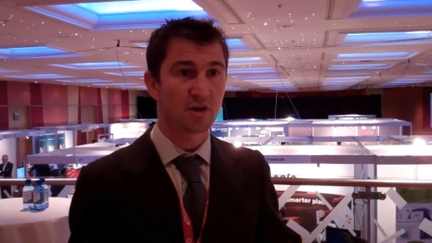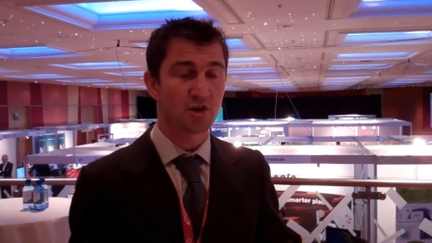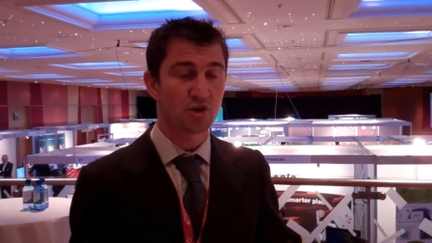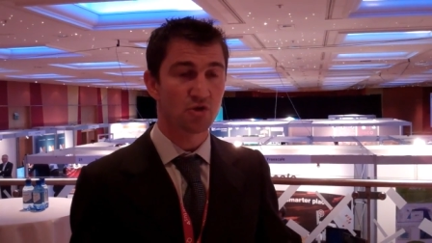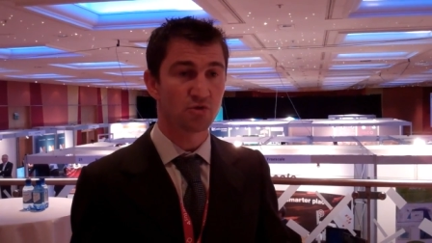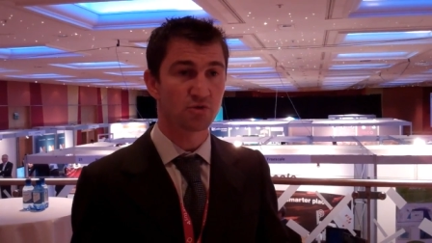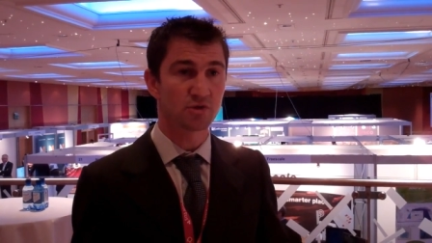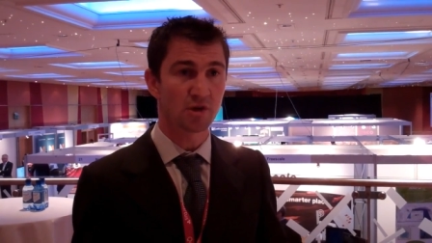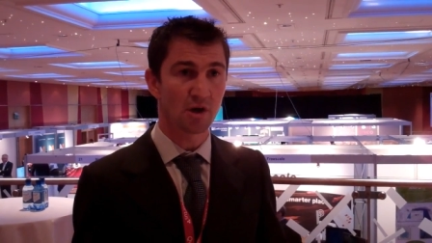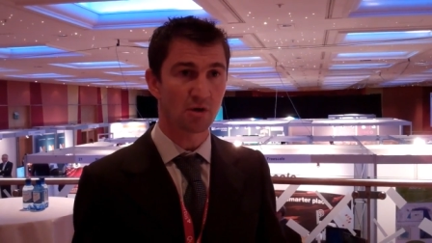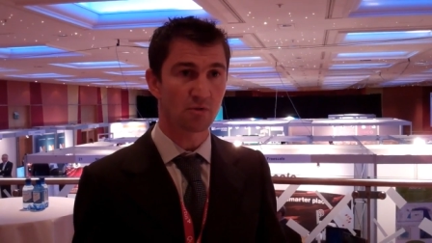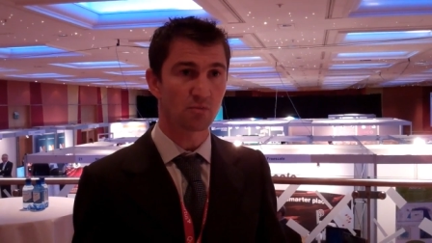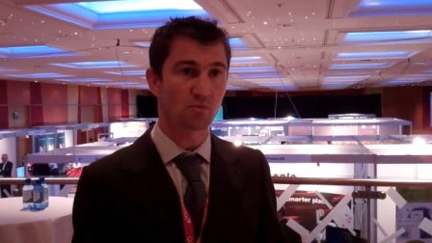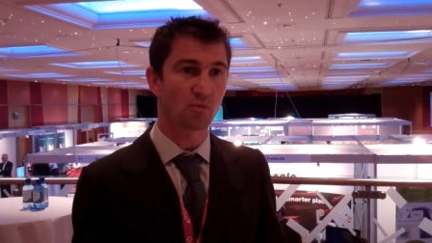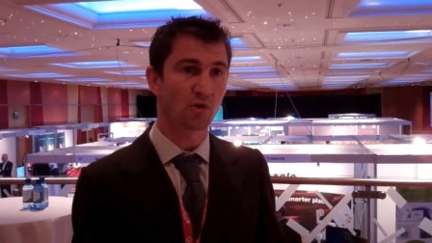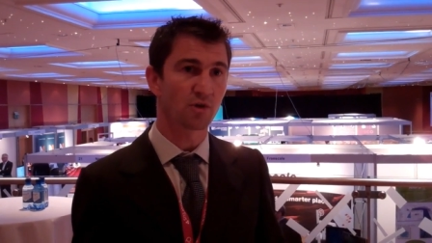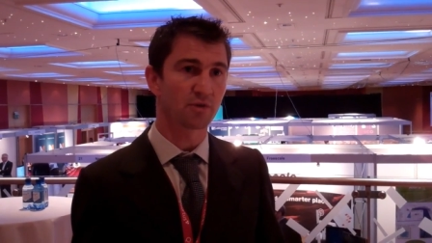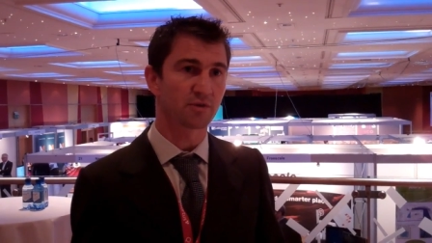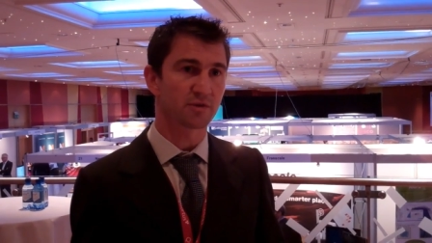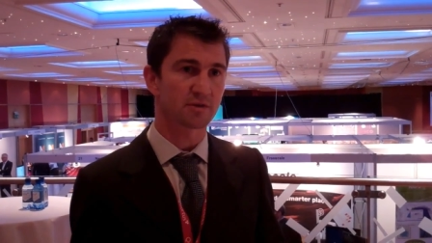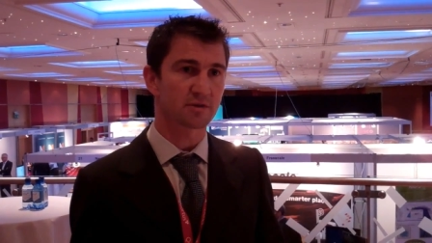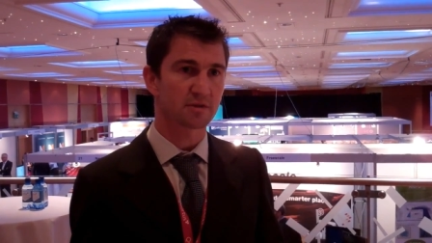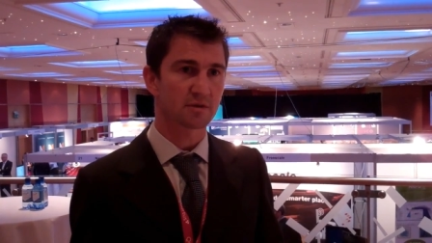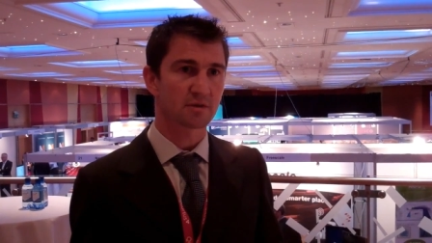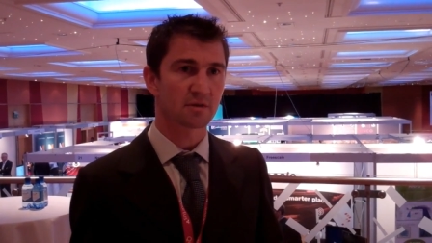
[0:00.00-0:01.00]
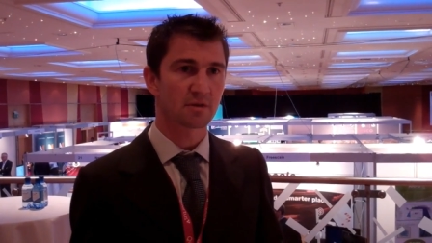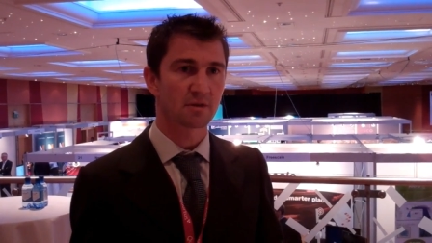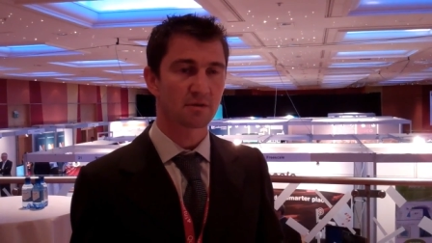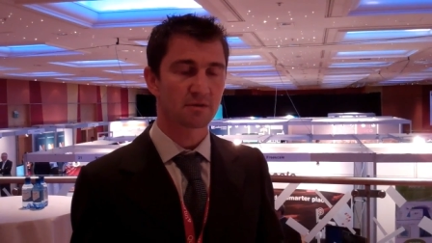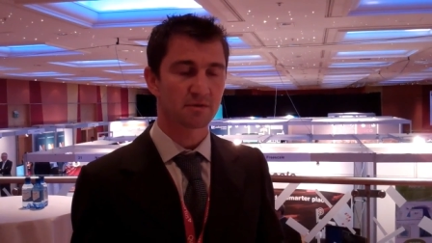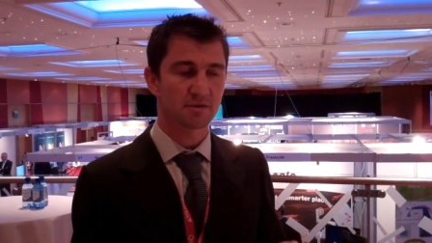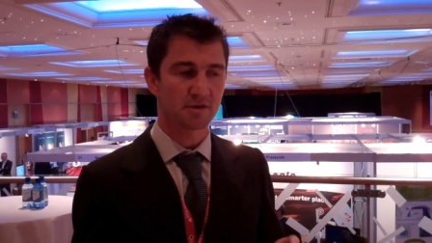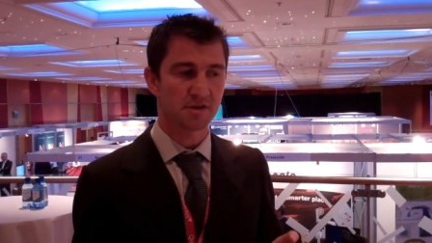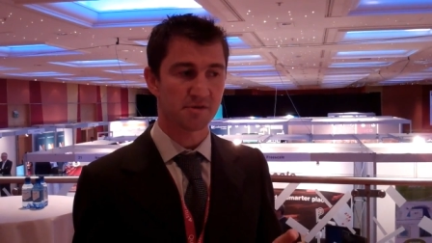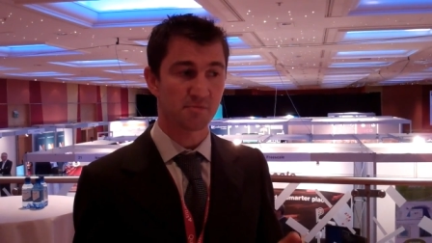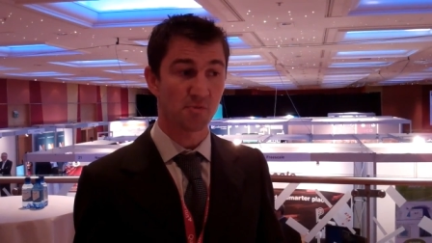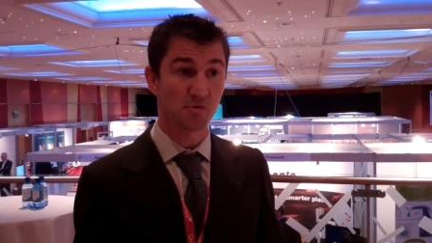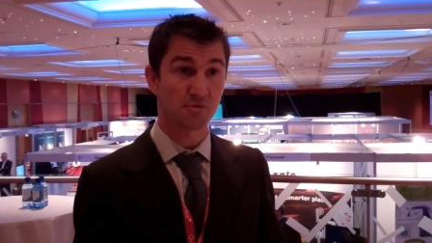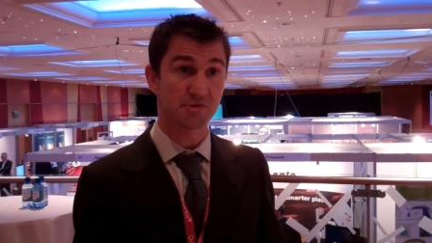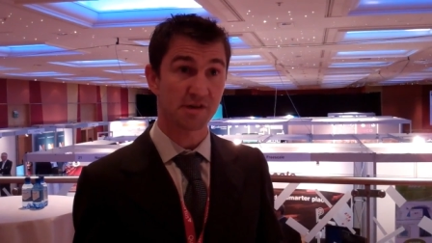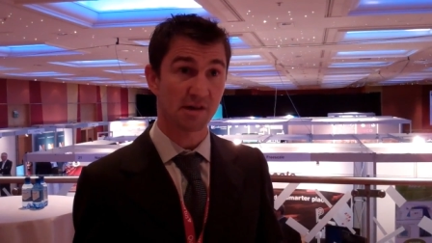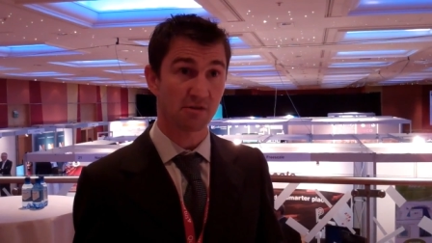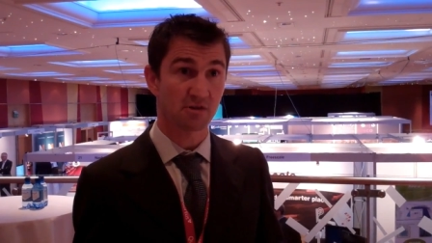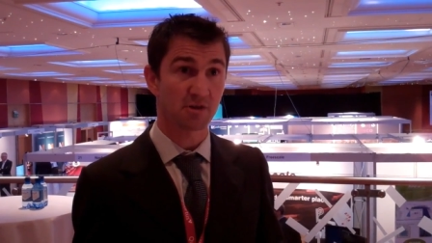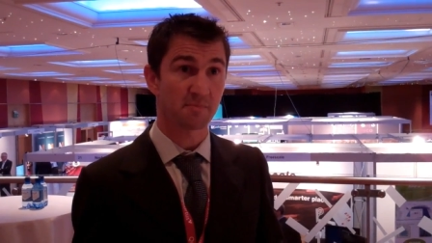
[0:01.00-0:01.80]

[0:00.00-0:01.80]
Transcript: you don't want the small cell